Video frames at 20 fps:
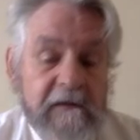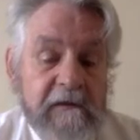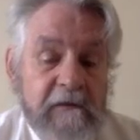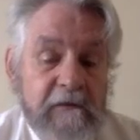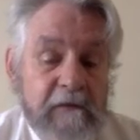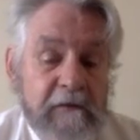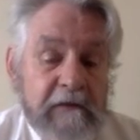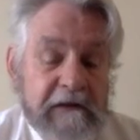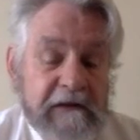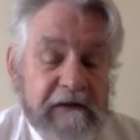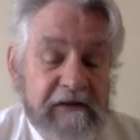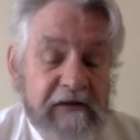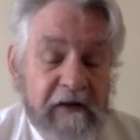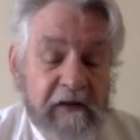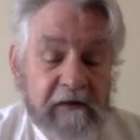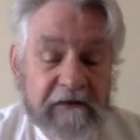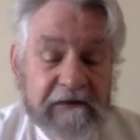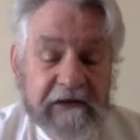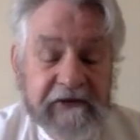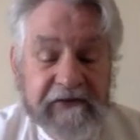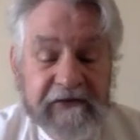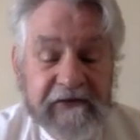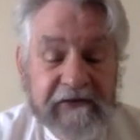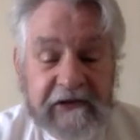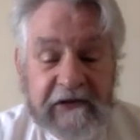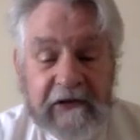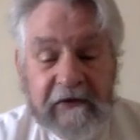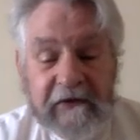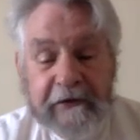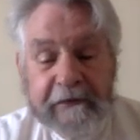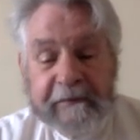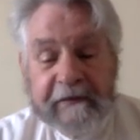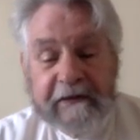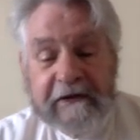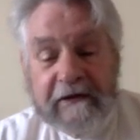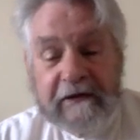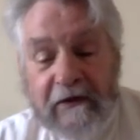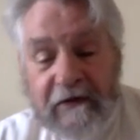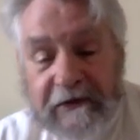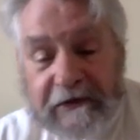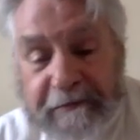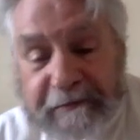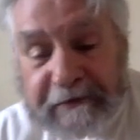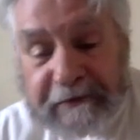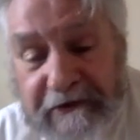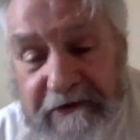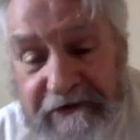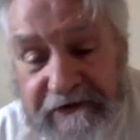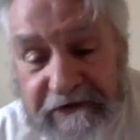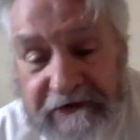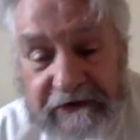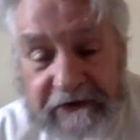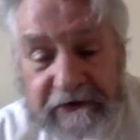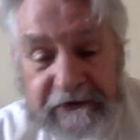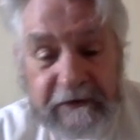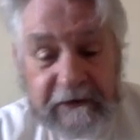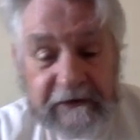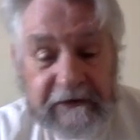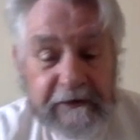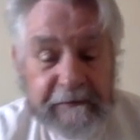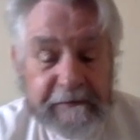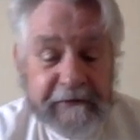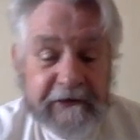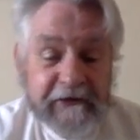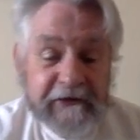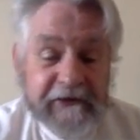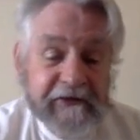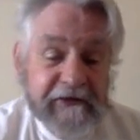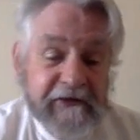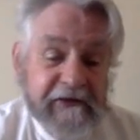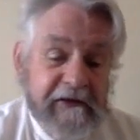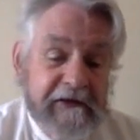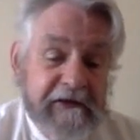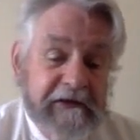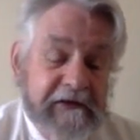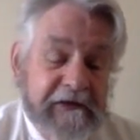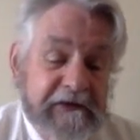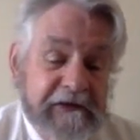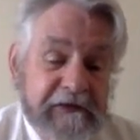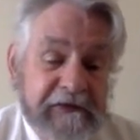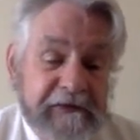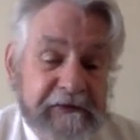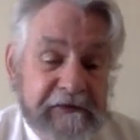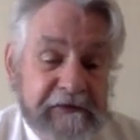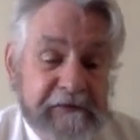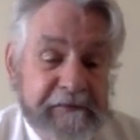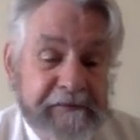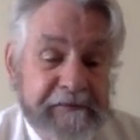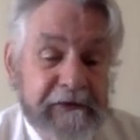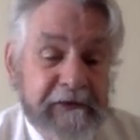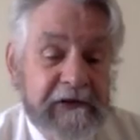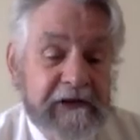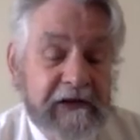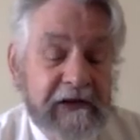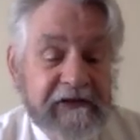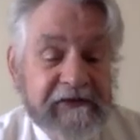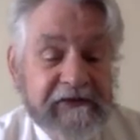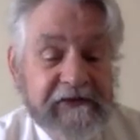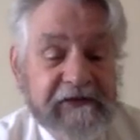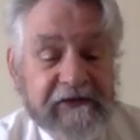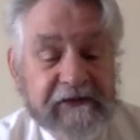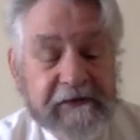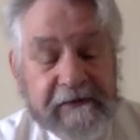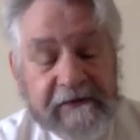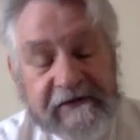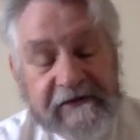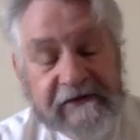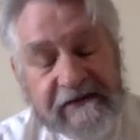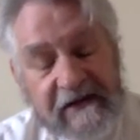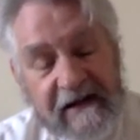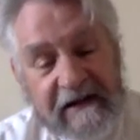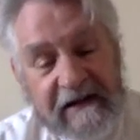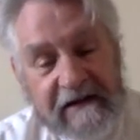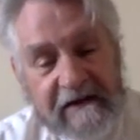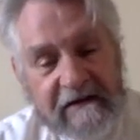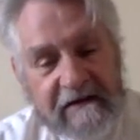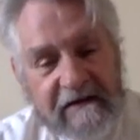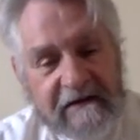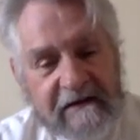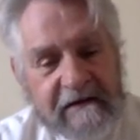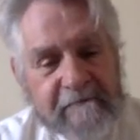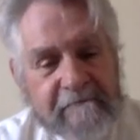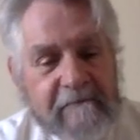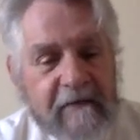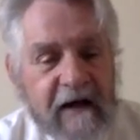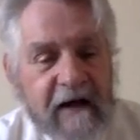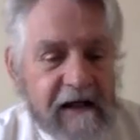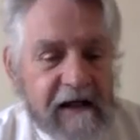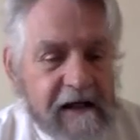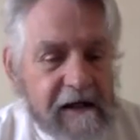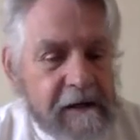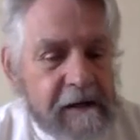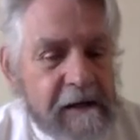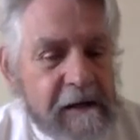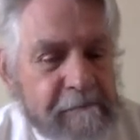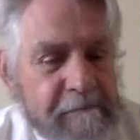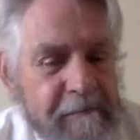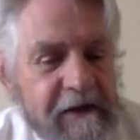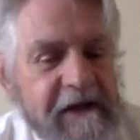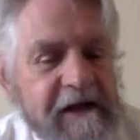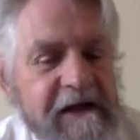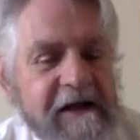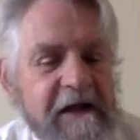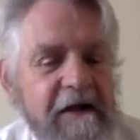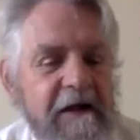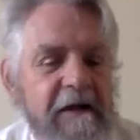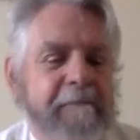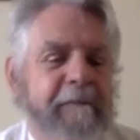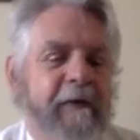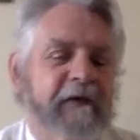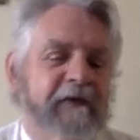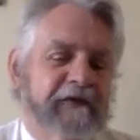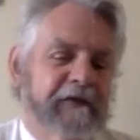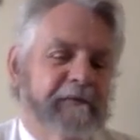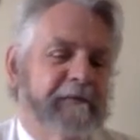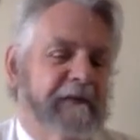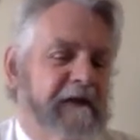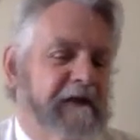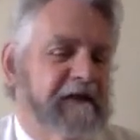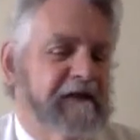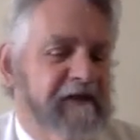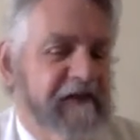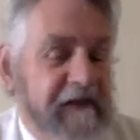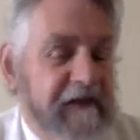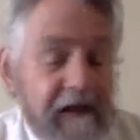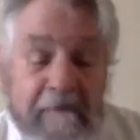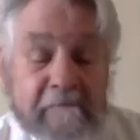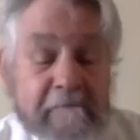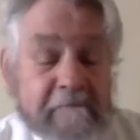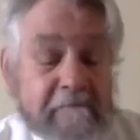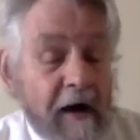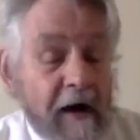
We're told yesterday on the British news, one of the British news broadcasters was saying that there may be a possibility, that they